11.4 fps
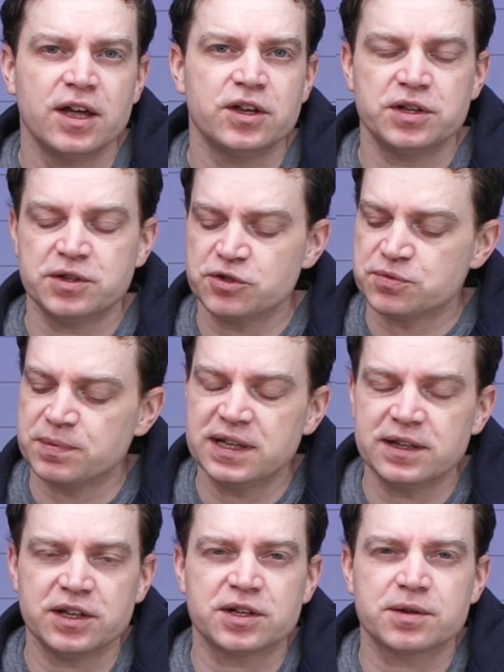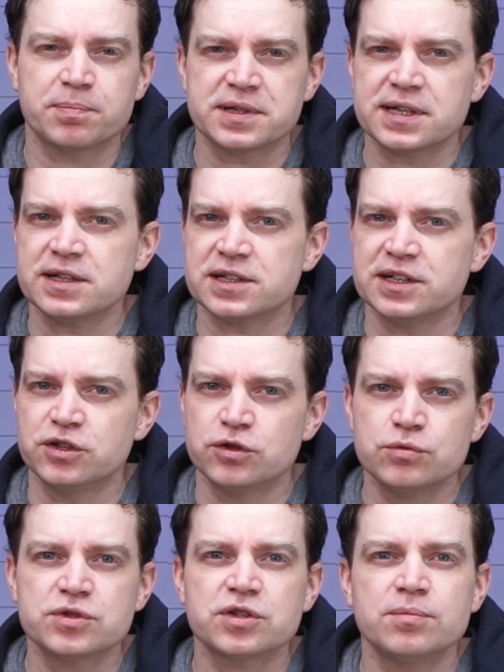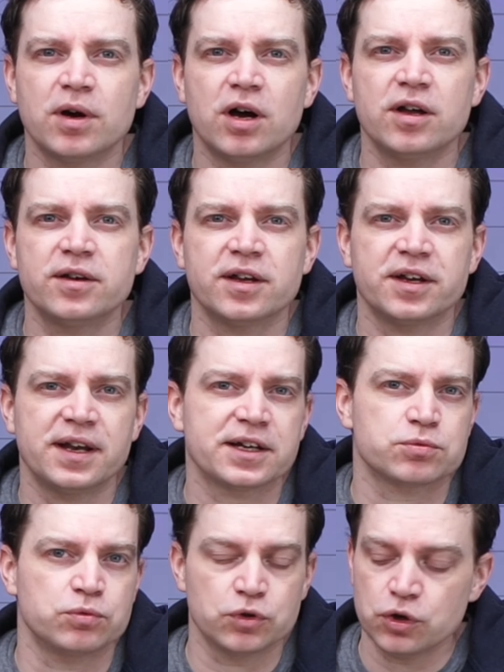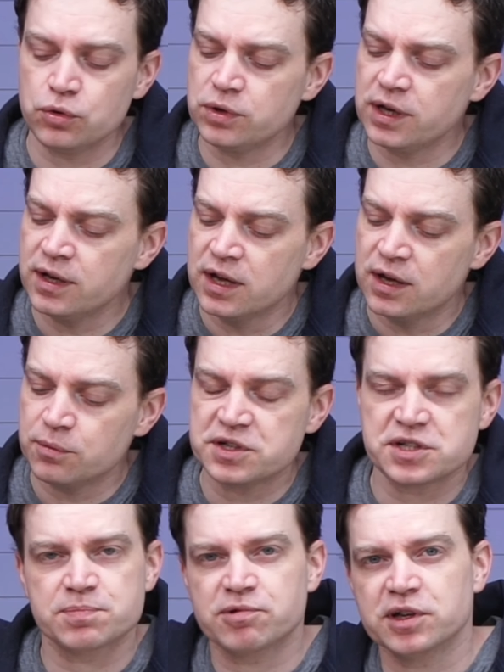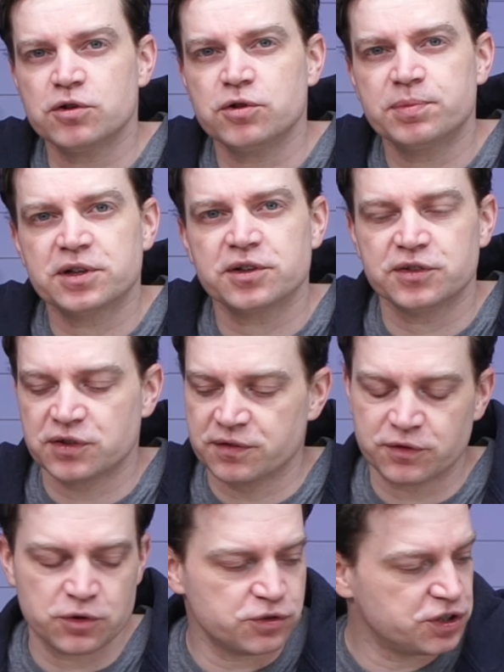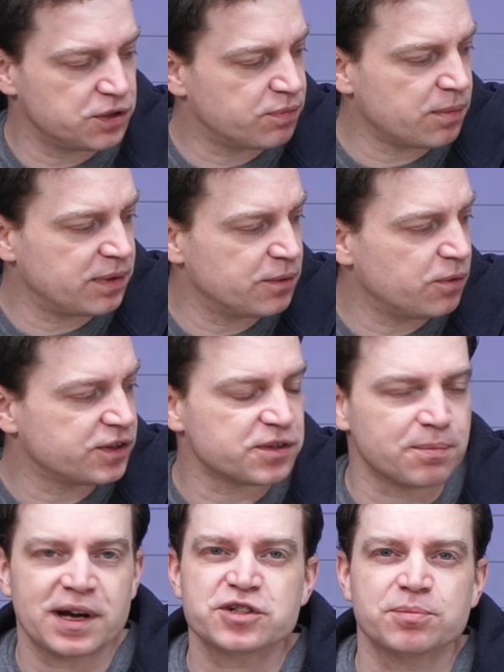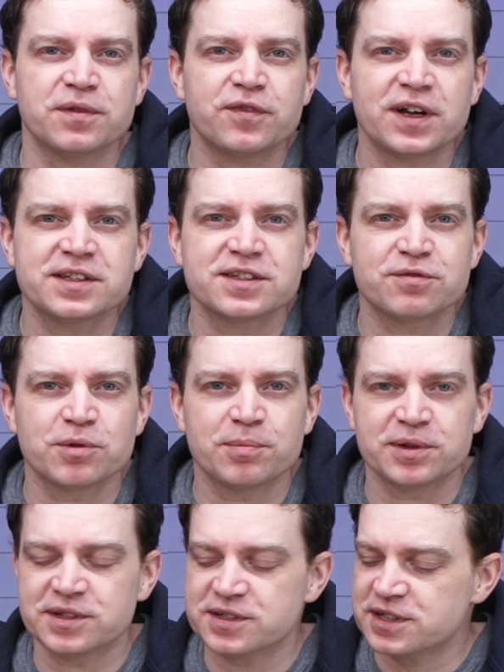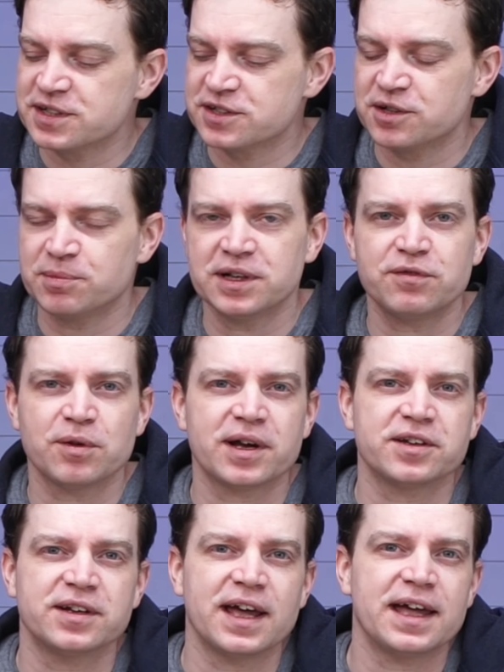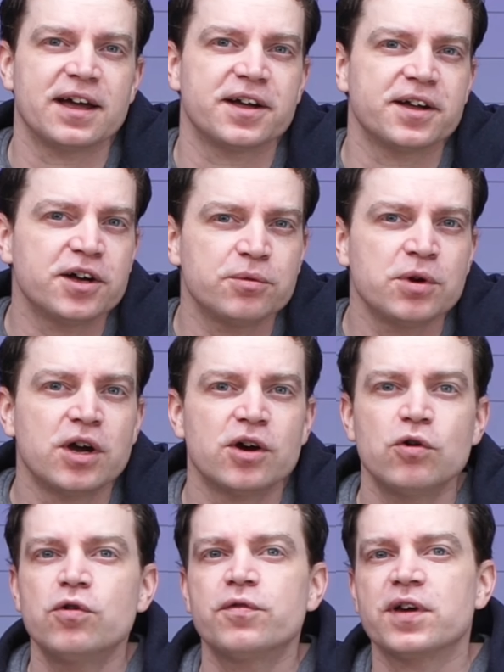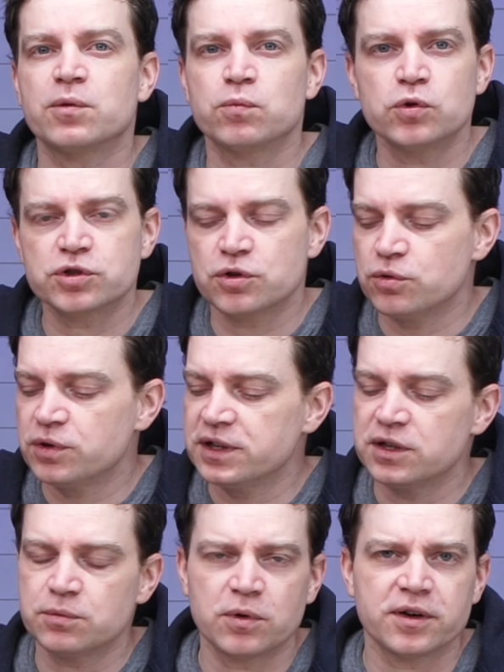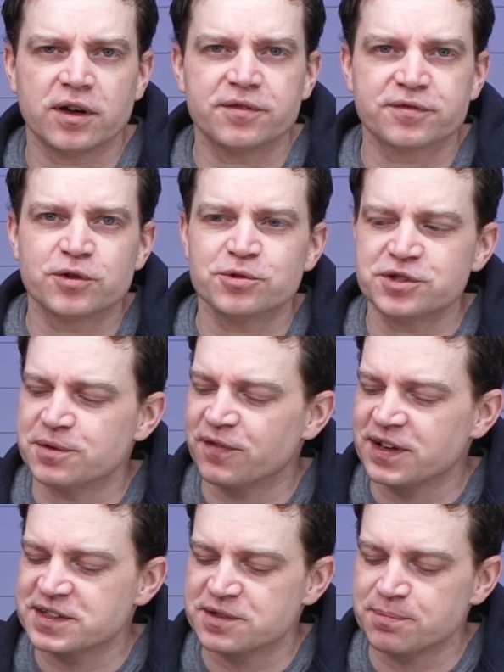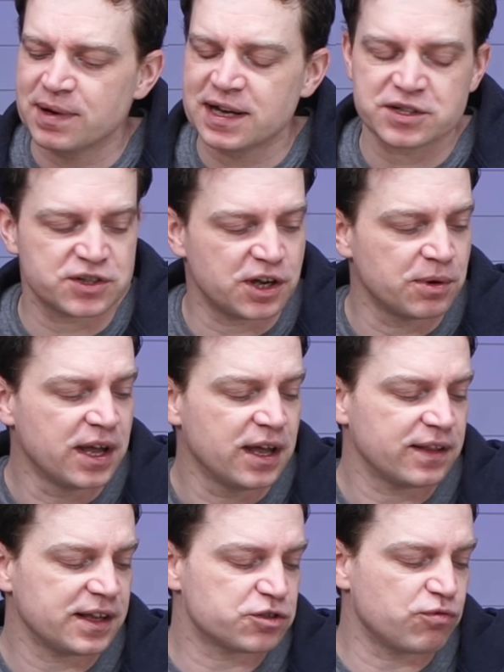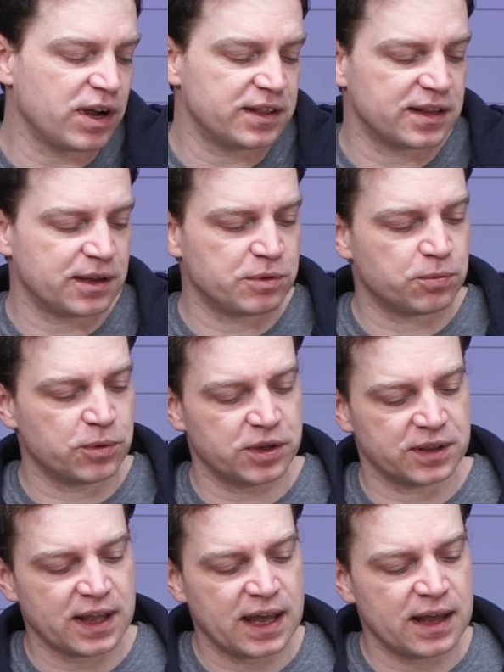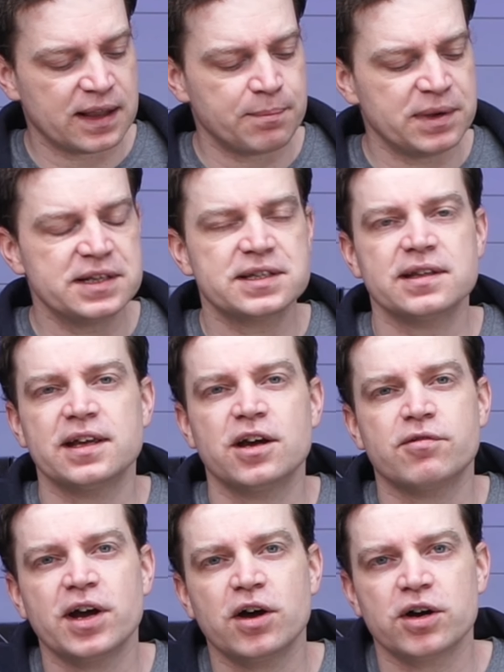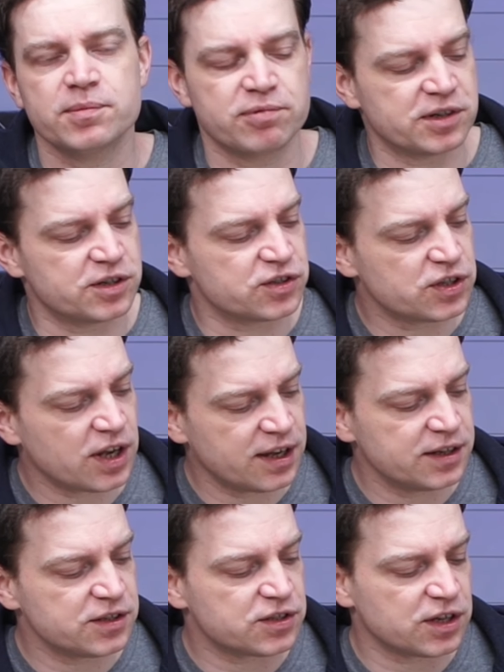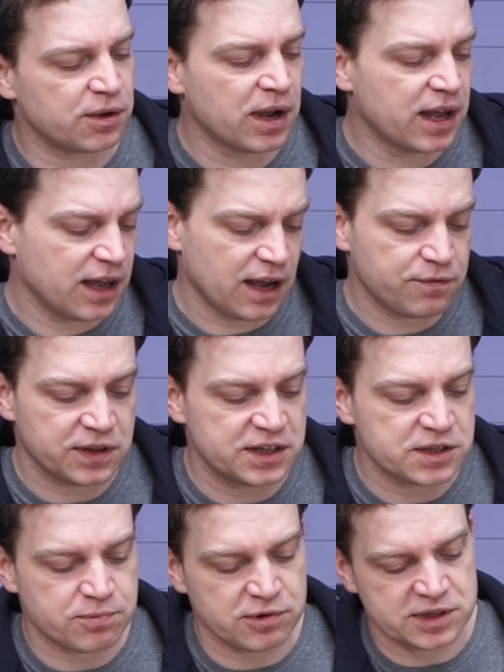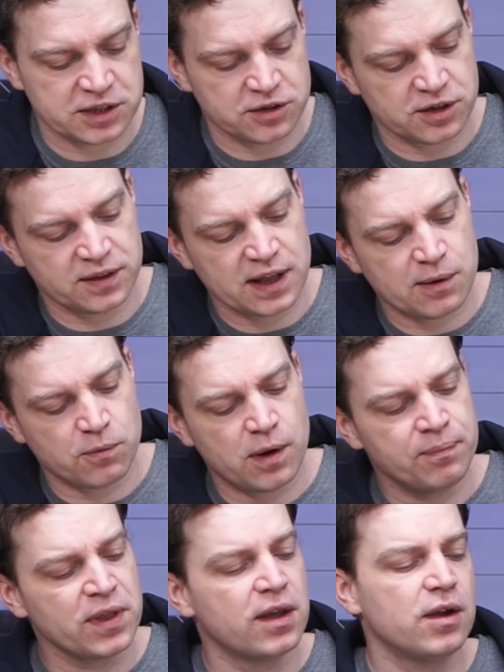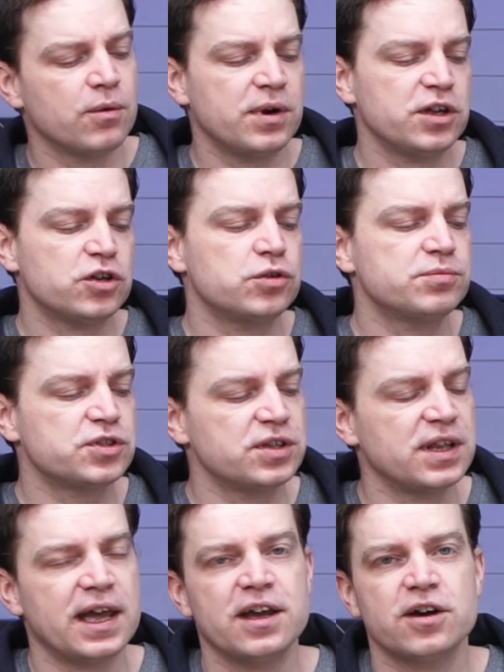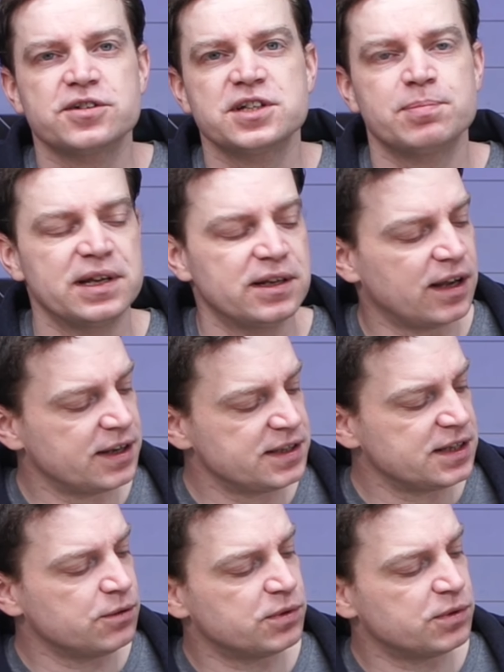It does mean that you could potentially use them on an actual cooler, which is pretty cool because of course you'd probably want to match up your fans if you were building the system and if you had an AIO or if you had water cooling, you want of course your fans to match. So that's great that they would work there. That means that they are a hybrid design. So everything is pretty good on that one. When it comes to the ARGB lighting,